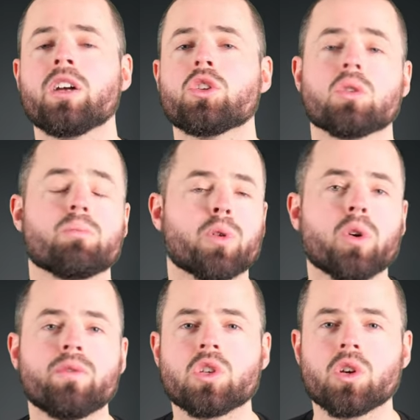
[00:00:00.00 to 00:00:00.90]
to
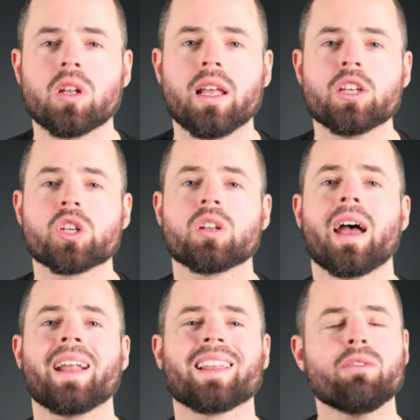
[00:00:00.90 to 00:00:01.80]
improve circulation
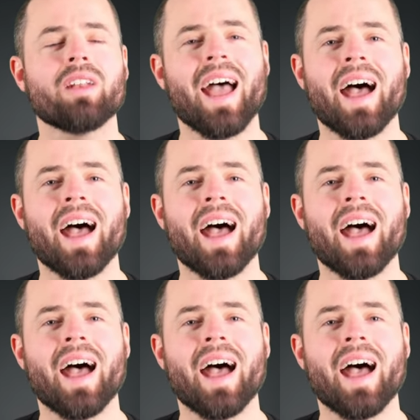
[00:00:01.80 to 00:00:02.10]
and give an